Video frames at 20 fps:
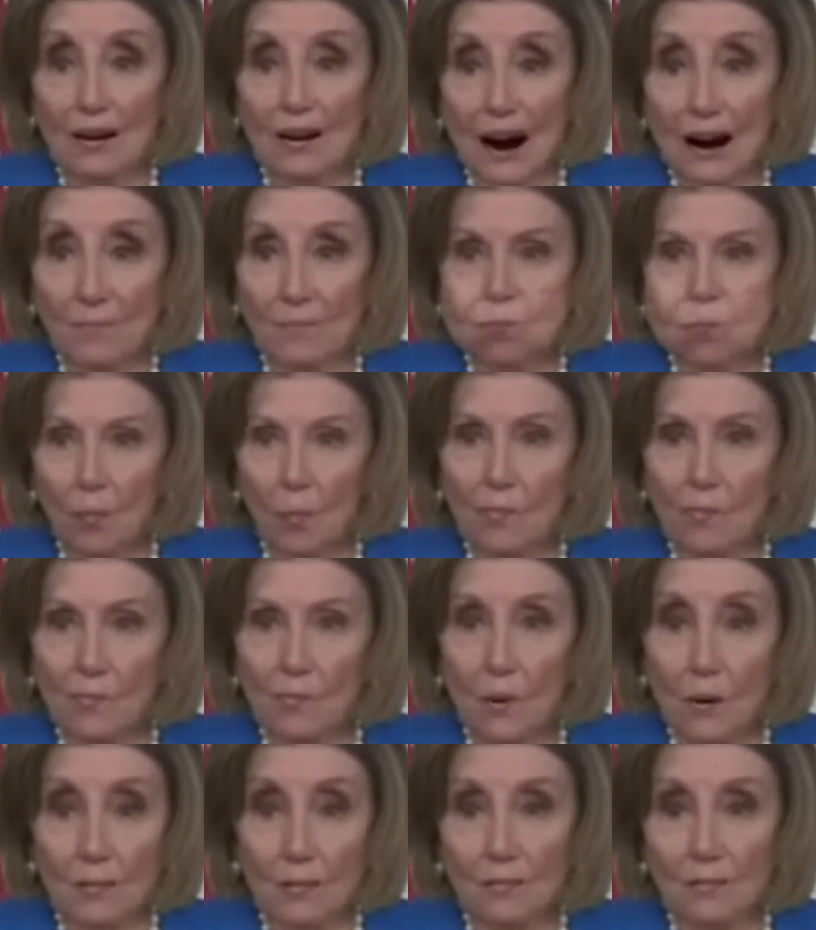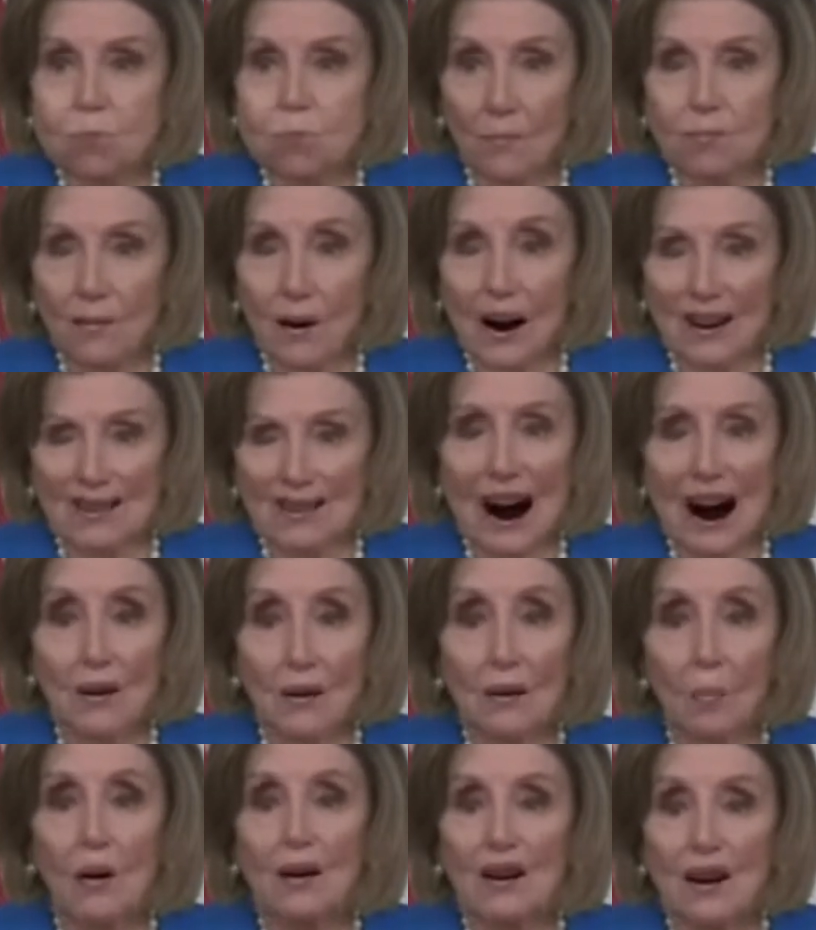I, I said, when's your husband? I heard going... what you
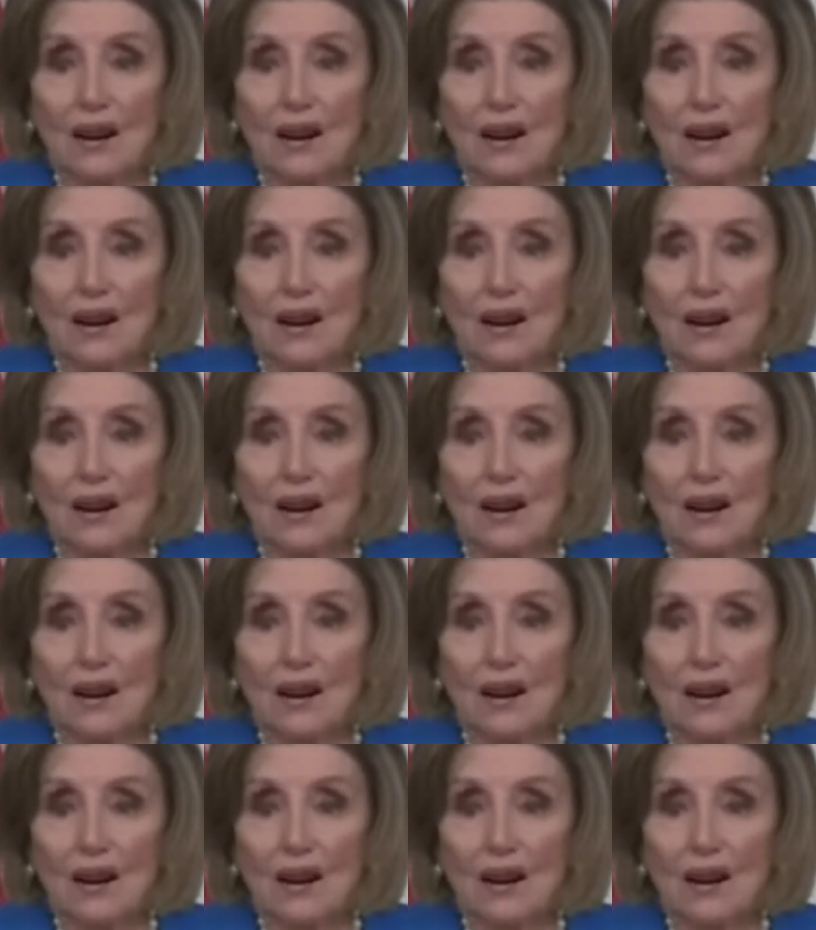said,